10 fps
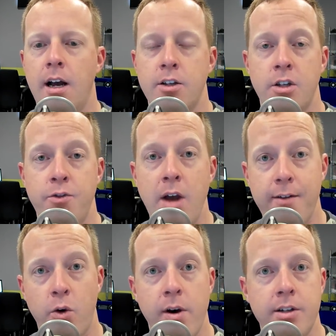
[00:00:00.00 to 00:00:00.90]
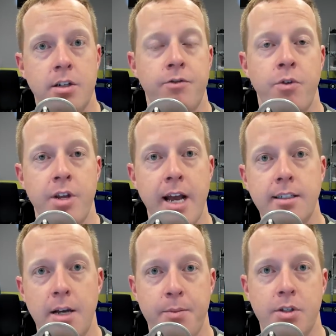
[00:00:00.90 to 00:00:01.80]
So if you have a question for the
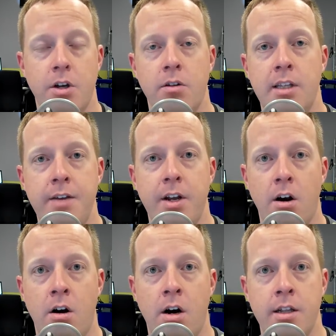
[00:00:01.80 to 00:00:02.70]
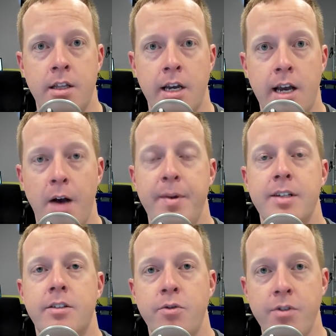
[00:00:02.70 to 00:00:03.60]
next episode, leave it on the
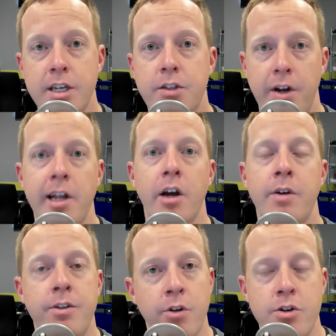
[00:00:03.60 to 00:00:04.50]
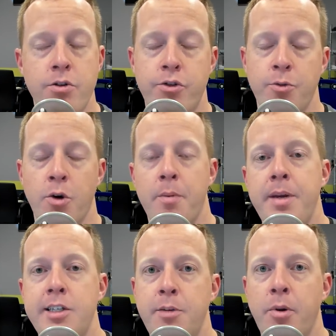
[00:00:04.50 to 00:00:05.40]
comments to this video, either on YouTube or on
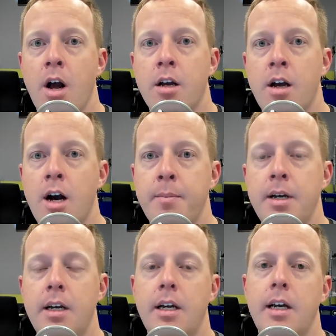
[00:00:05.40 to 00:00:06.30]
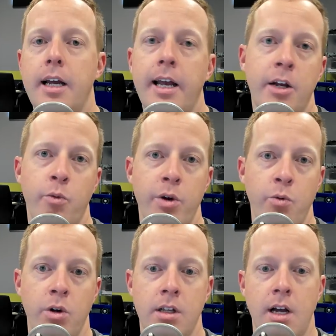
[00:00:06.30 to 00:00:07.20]
PCPer.com, and we
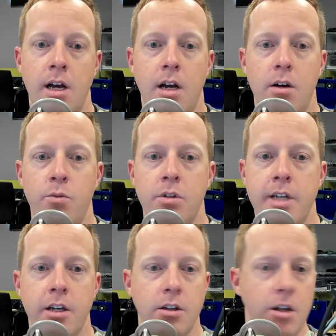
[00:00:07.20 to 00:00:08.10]
will we'll take a